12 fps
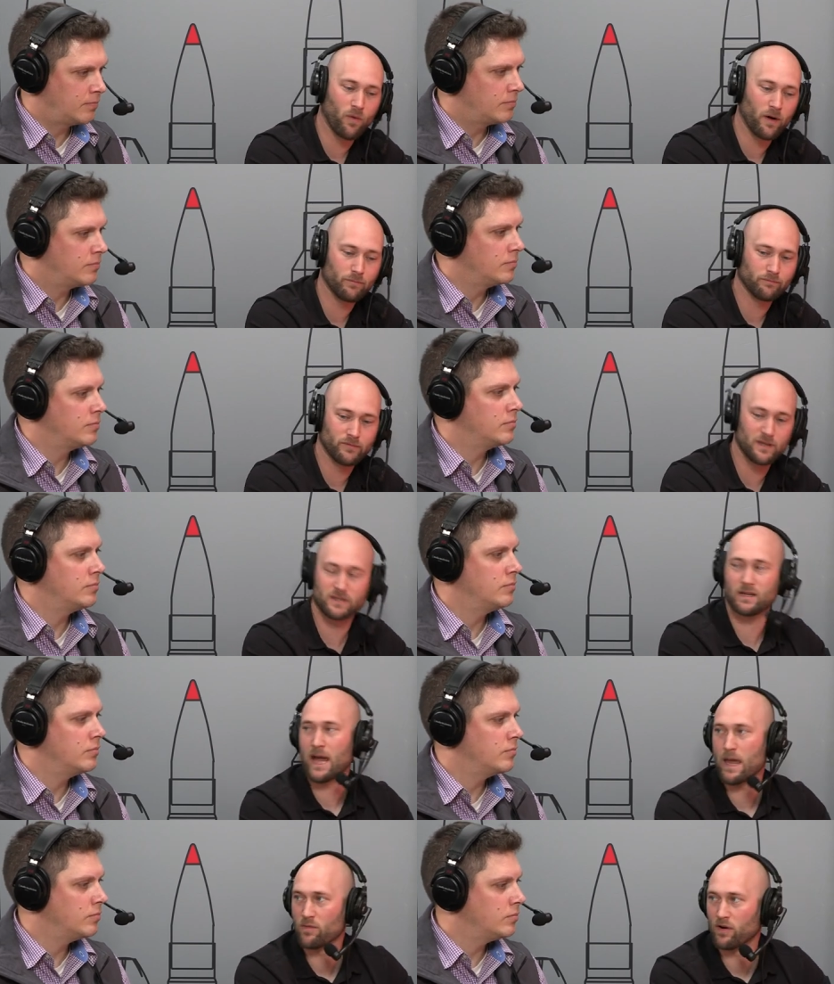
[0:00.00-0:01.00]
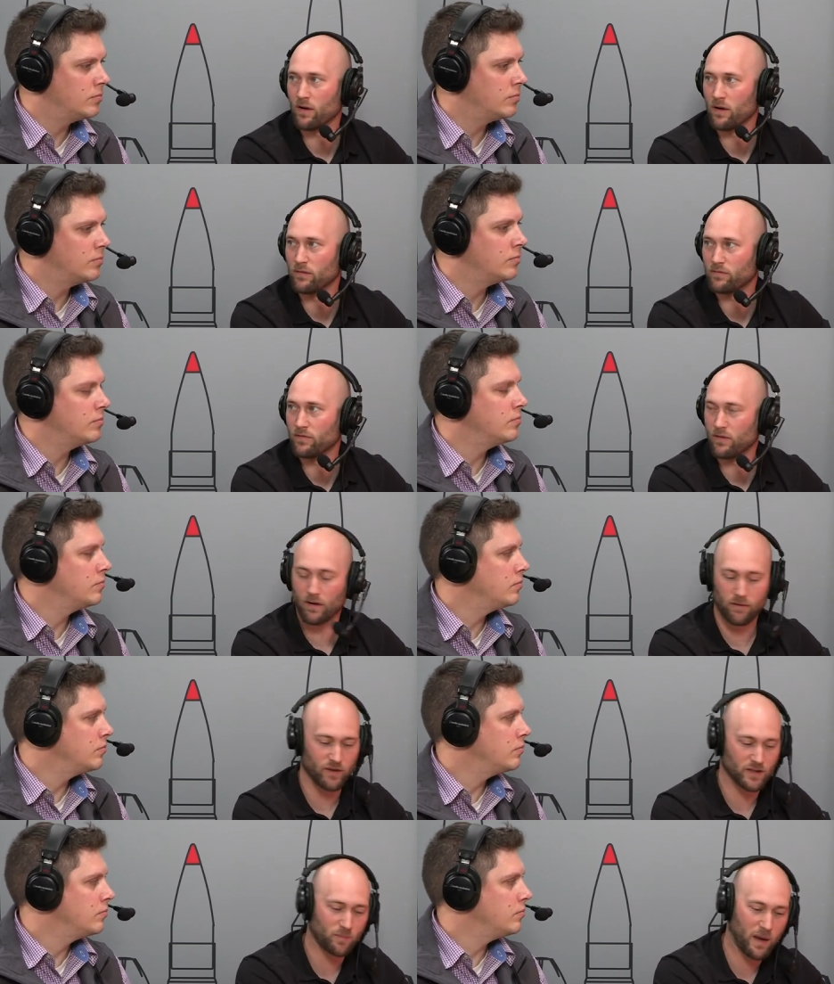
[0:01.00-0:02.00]
Speaker 1: want this diameter of,
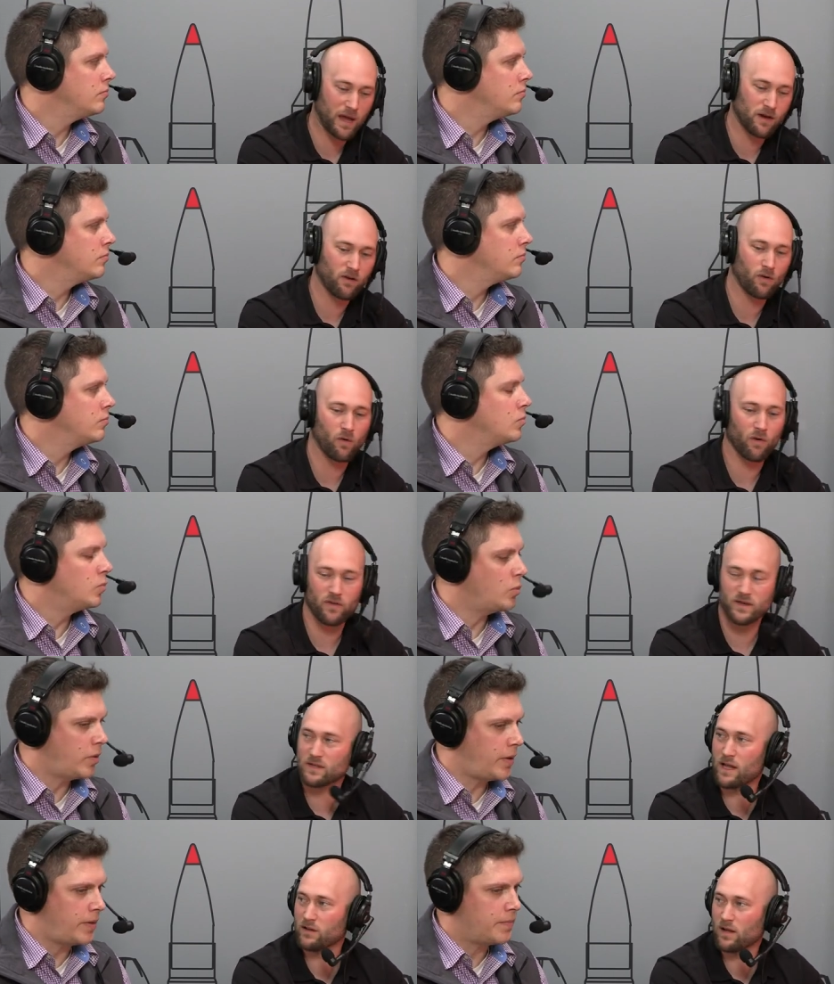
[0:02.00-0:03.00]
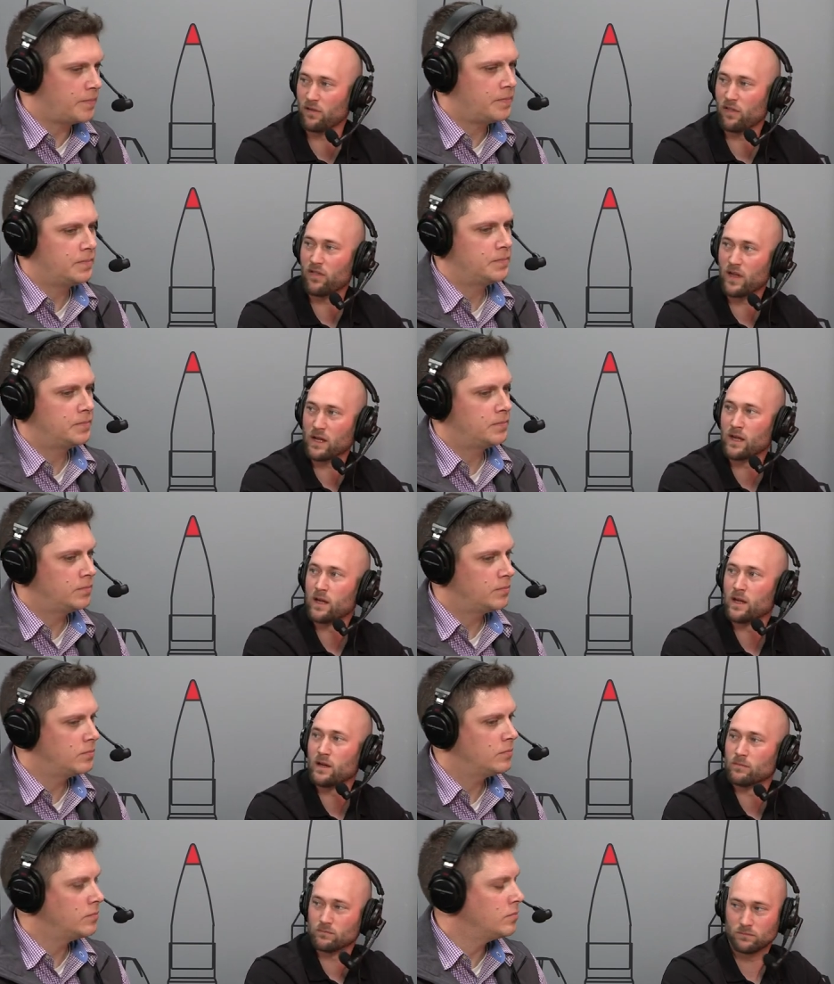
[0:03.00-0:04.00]
of expander, or this, right. that, the other thing.
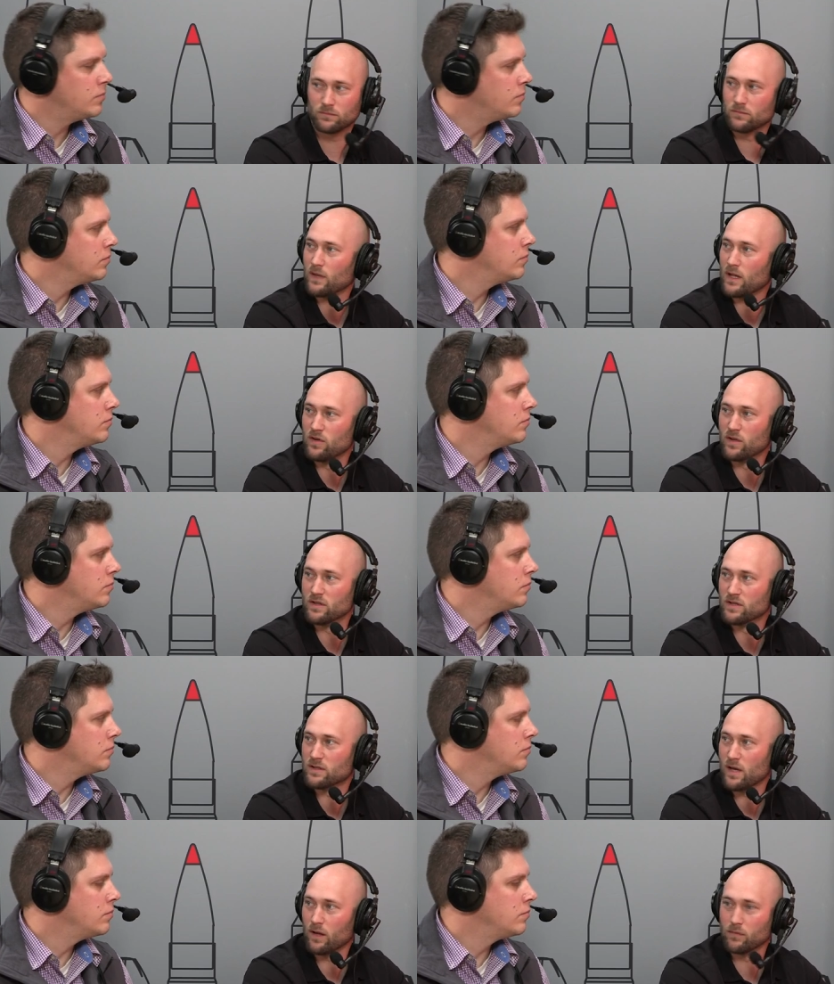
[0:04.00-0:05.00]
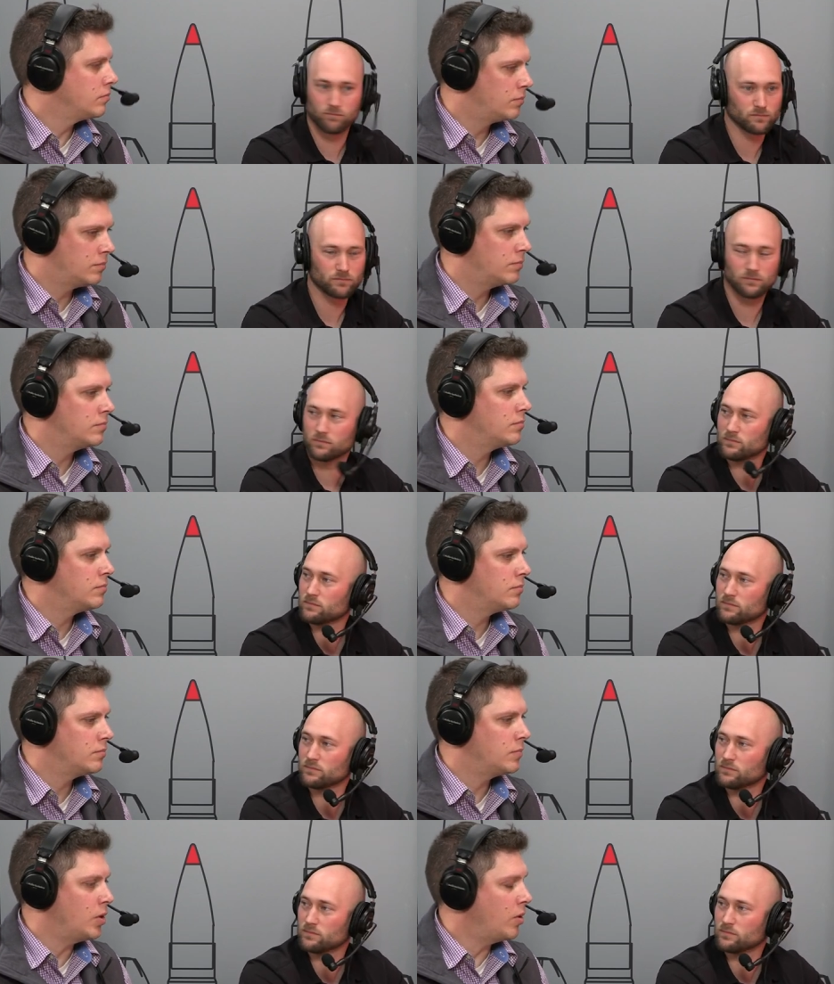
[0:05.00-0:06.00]
And you can just tell them,
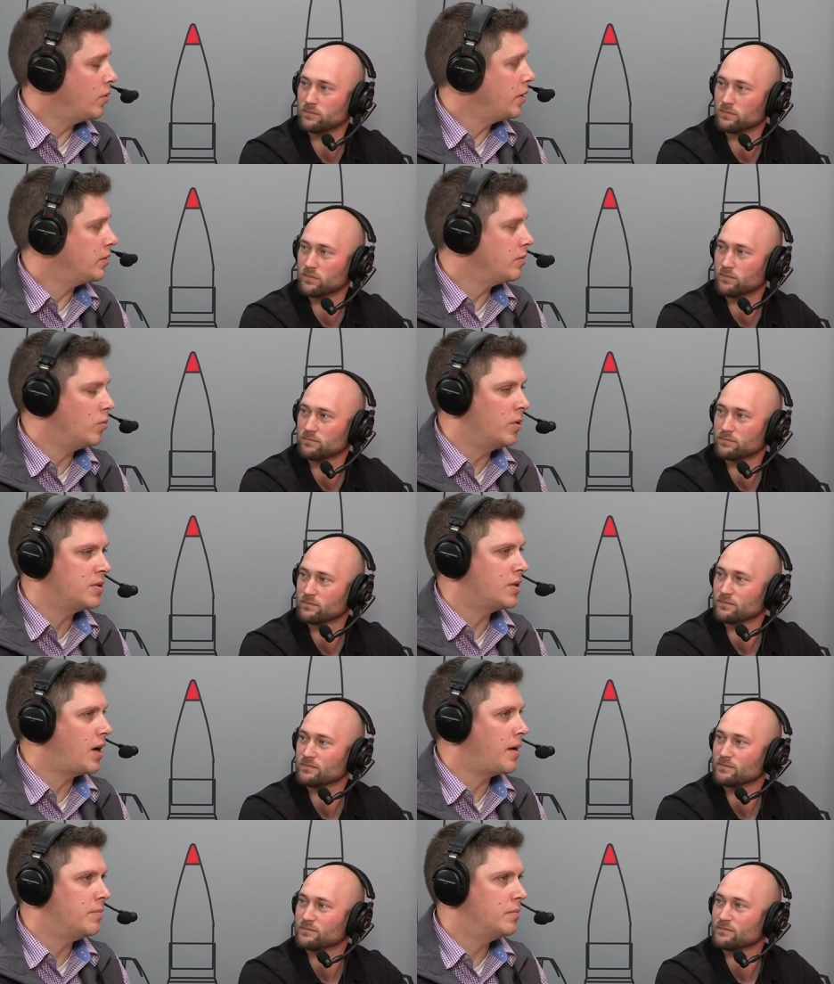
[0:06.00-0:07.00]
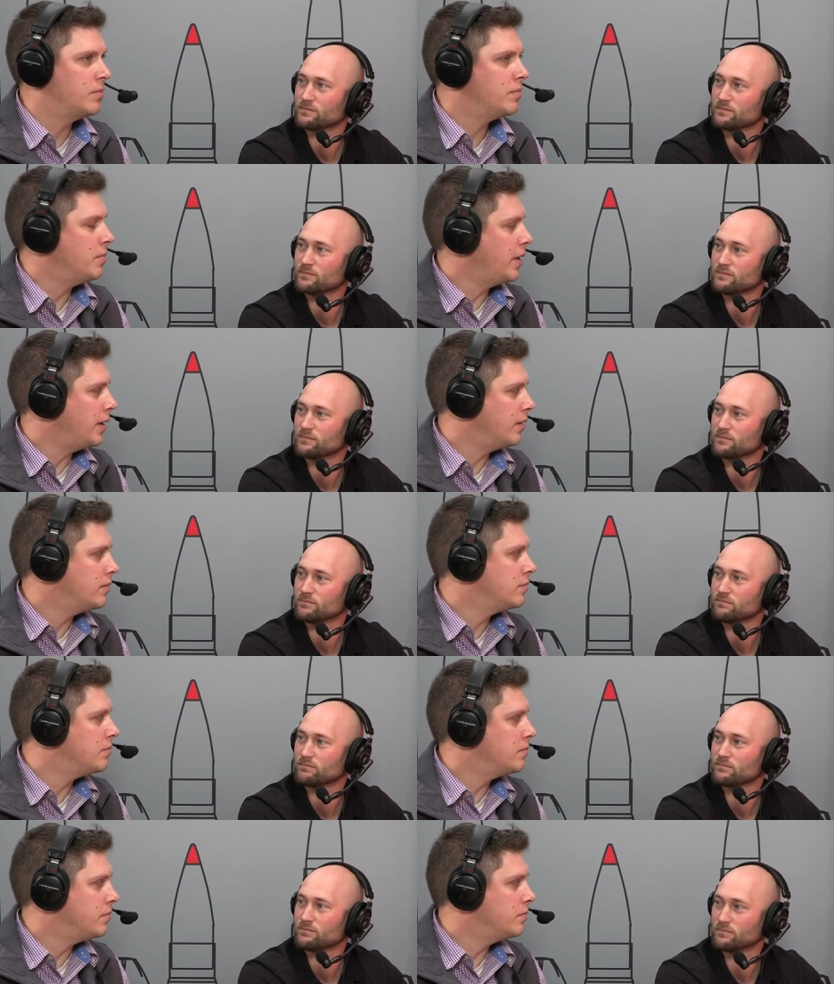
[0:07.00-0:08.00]
Speaker 2: you know what, one stop, Ben.
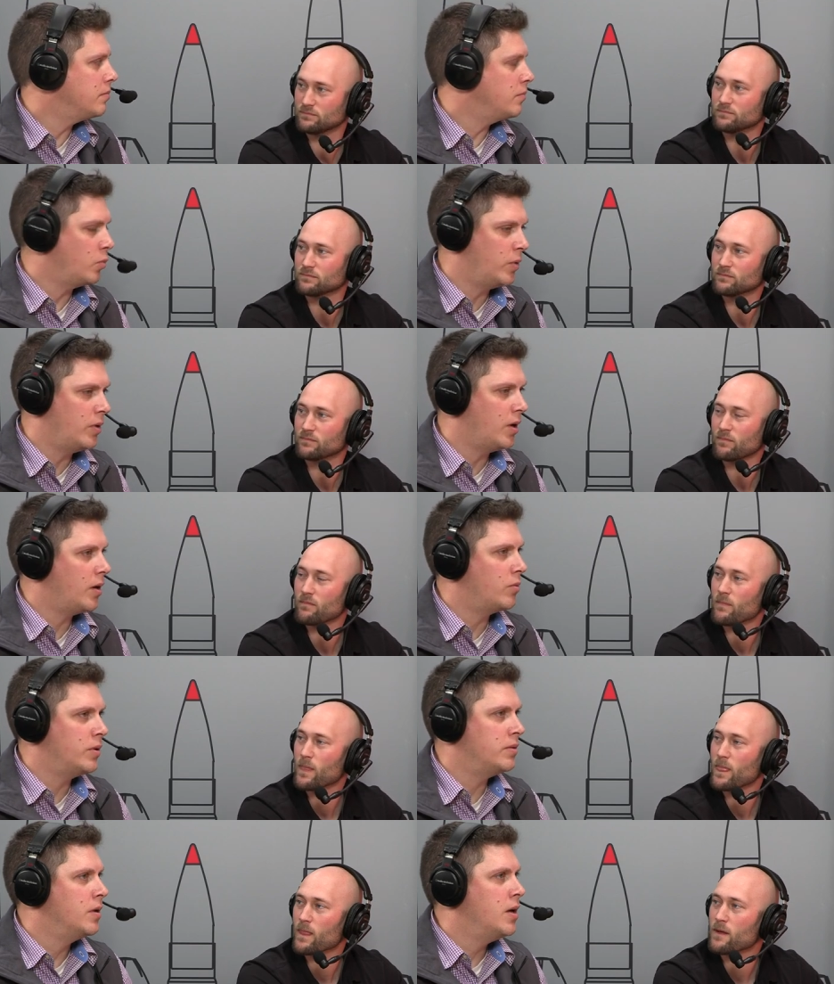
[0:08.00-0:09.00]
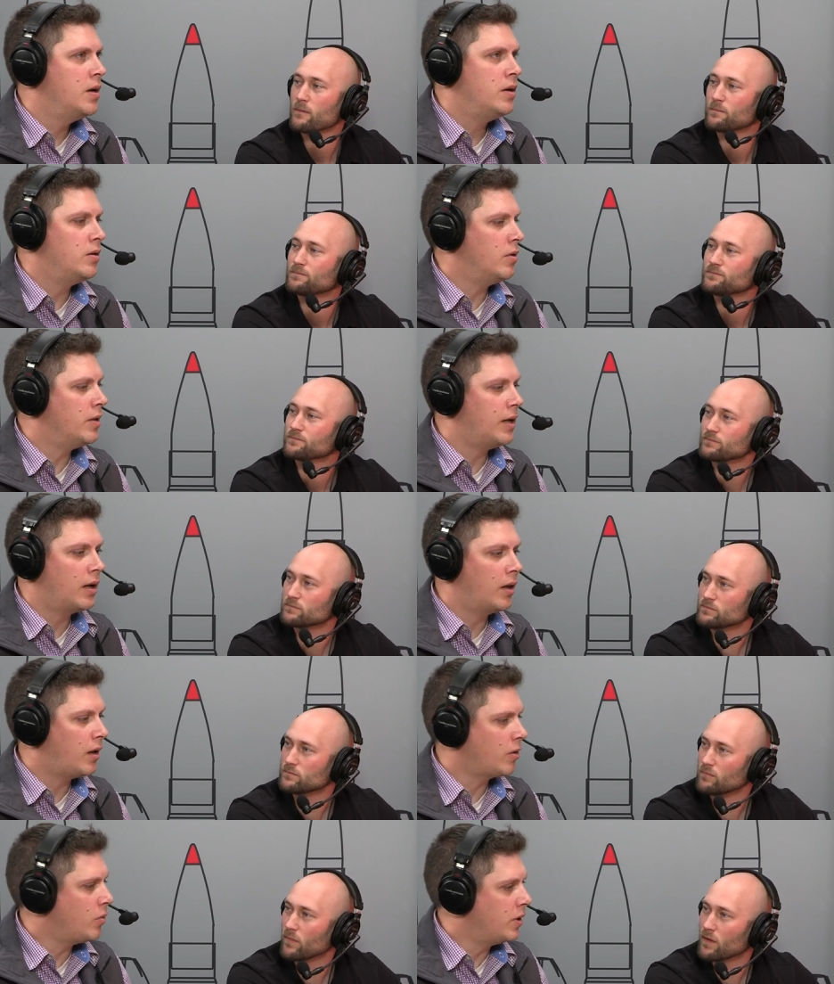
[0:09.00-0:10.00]
We, uh, we, you know, and they got
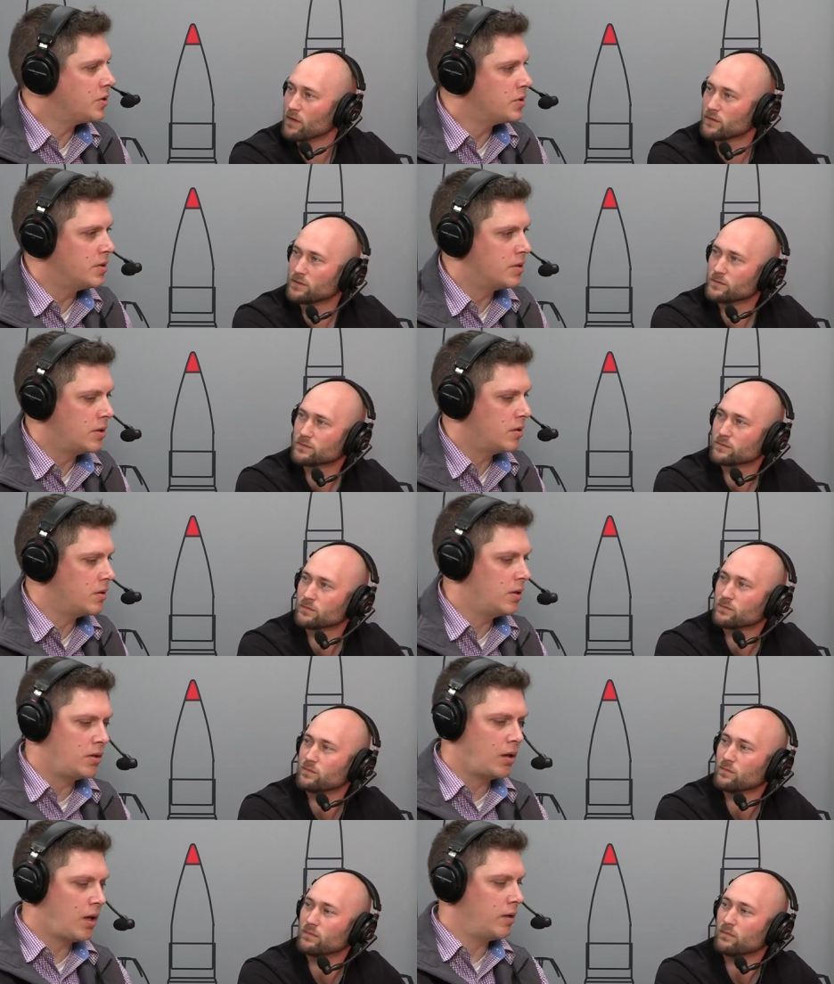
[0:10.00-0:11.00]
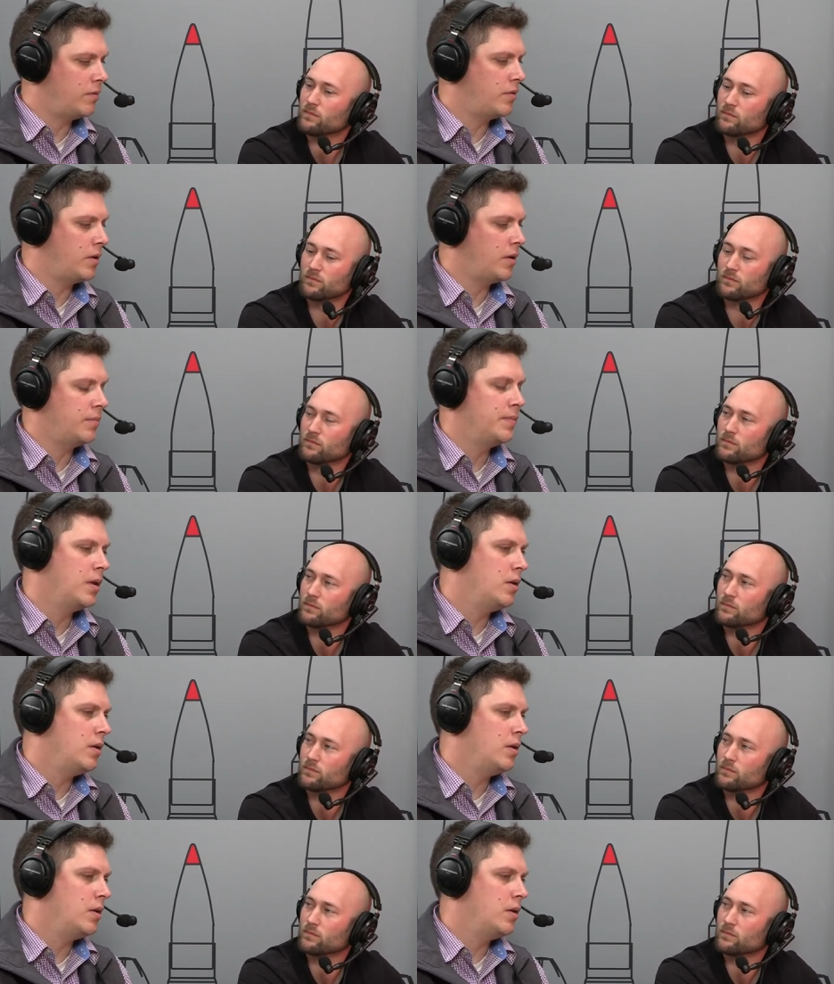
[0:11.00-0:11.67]
a lot of questions and a lot of, uh,